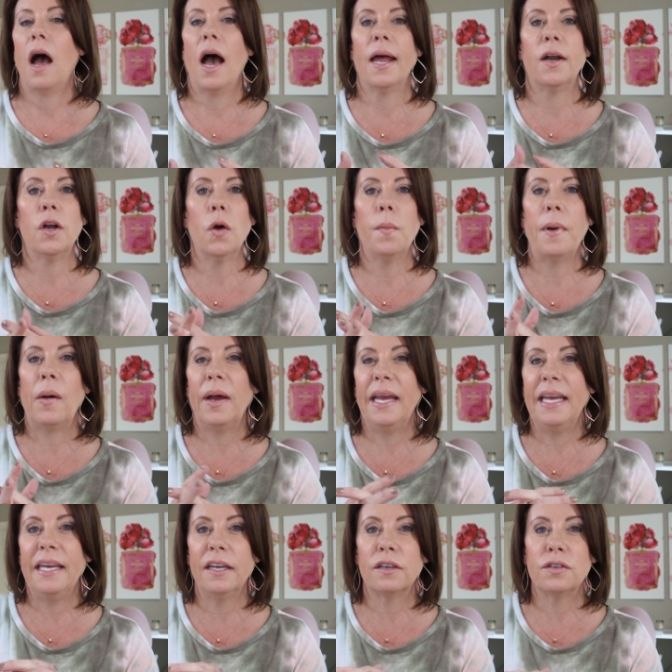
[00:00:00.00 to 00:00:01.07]
I don't know, about
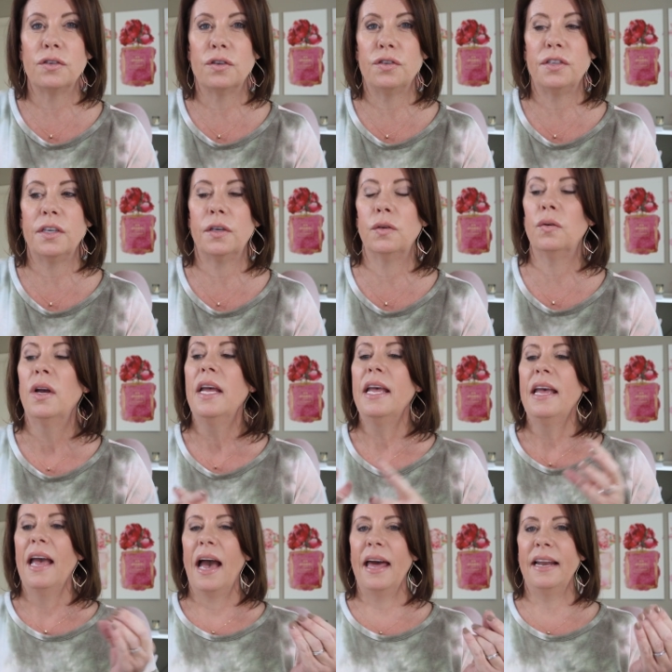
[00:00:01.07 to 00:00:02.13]
eight years or so.
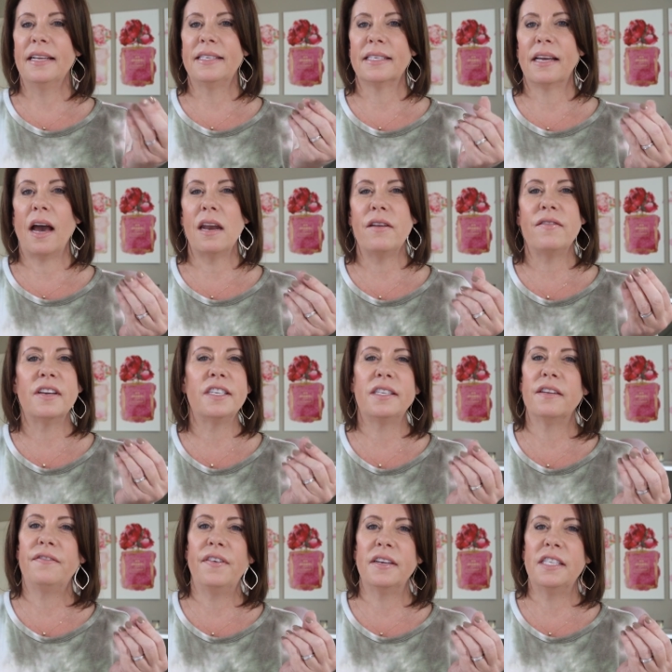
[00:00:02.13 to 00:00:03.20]
And it's kind of this,
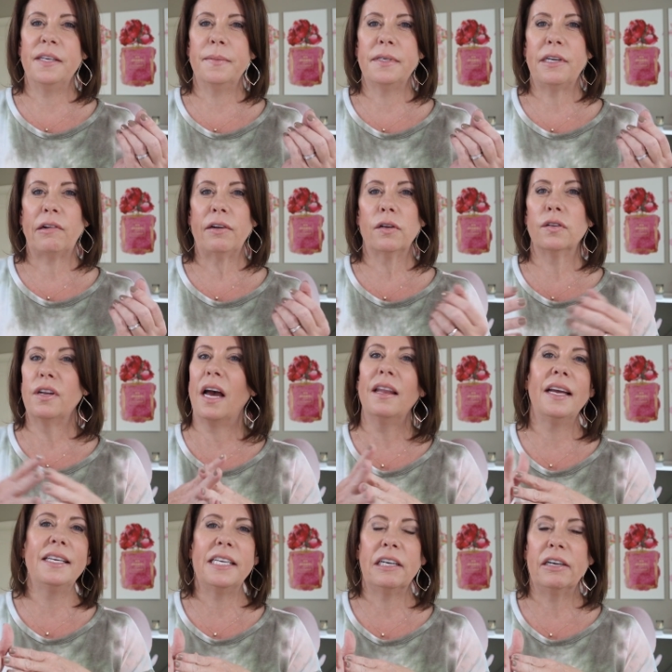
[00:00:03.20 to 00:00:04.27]
the fuzzy material,
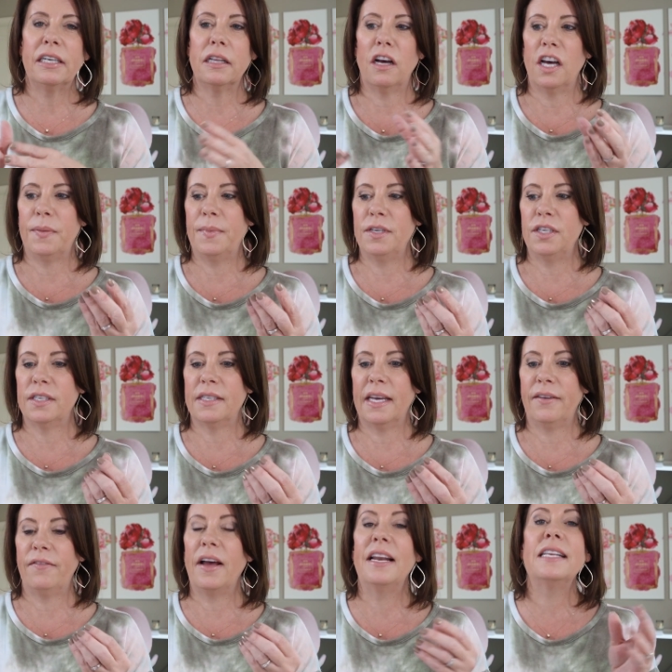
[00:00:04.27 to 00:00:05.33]
not like terry cloth, but just
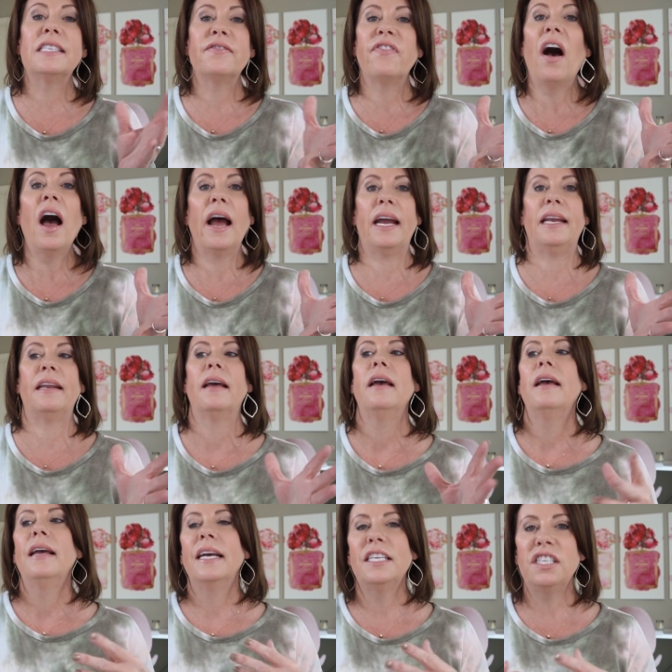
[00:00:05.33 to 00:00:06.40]
like, and it's fine.
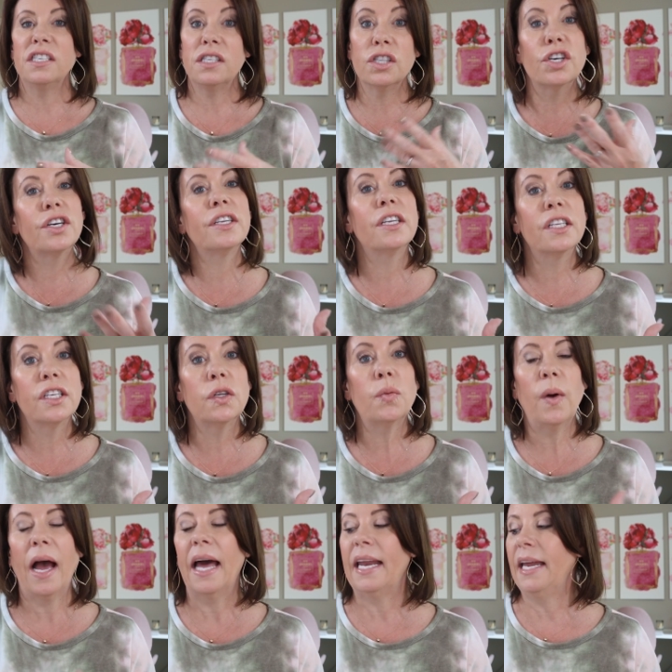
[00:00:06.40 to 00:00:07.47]
It's just looking a
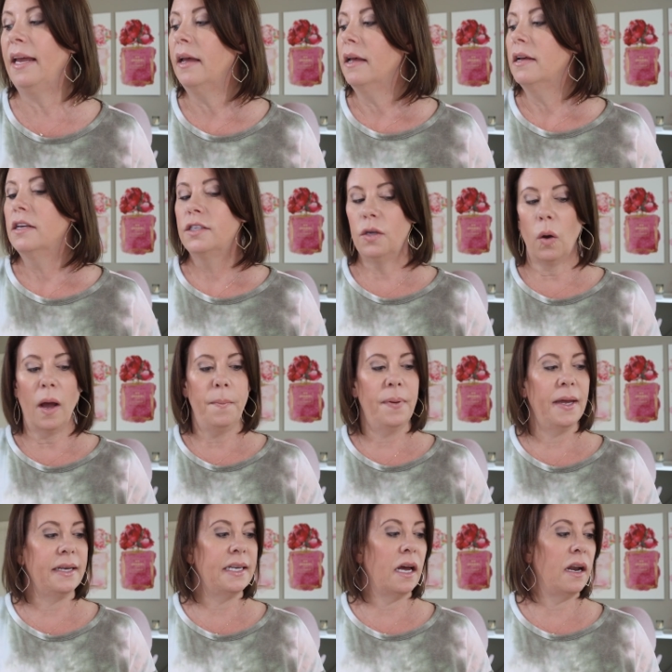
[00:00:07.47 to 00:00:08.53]
little ratty. So I
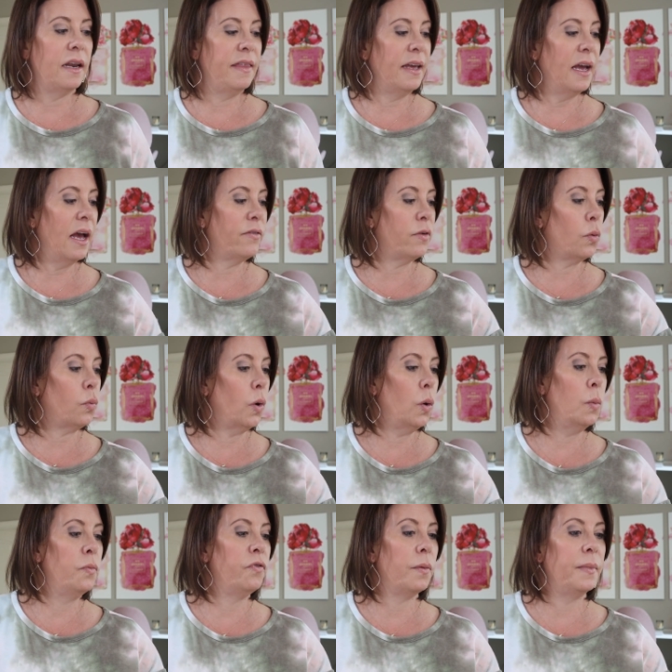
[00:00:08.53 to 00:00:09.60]
picked out, I think I have a
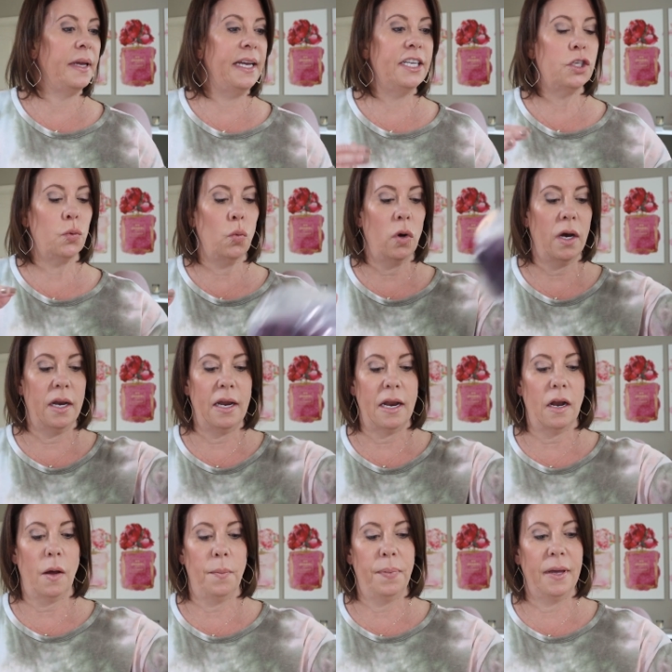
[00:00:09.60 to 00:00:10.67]
robe from each one
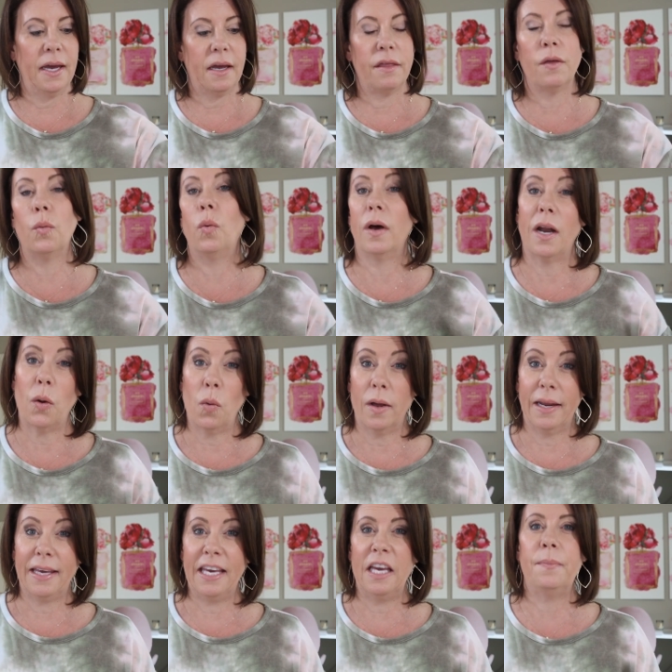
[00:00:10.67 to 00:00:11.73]
and I'll pick the one I
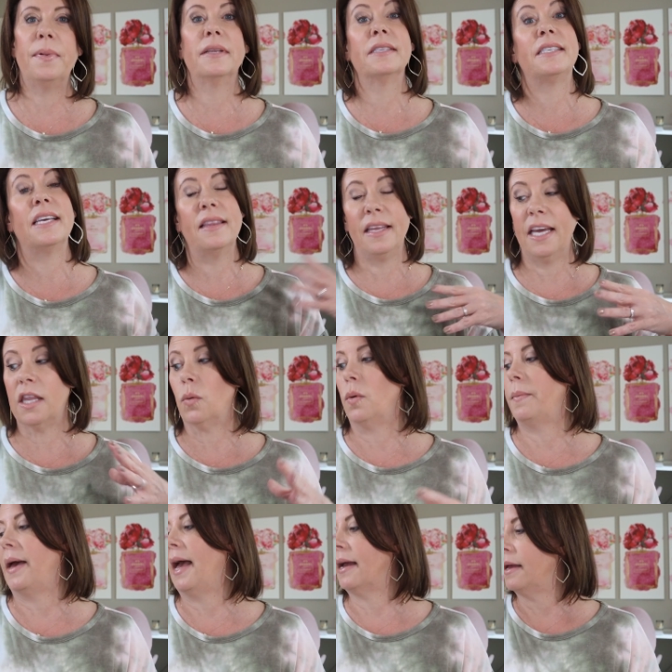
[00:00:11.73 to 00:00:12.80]
want to keep and send the other
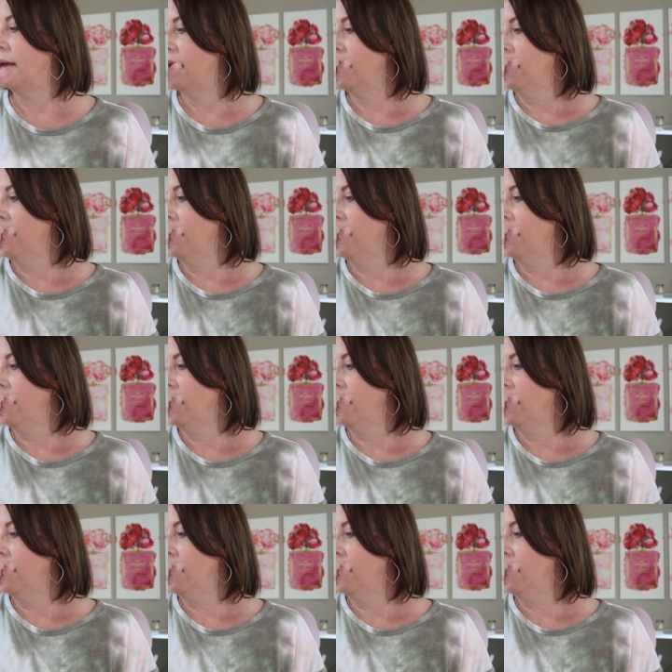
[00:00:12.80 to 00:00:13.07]
one back.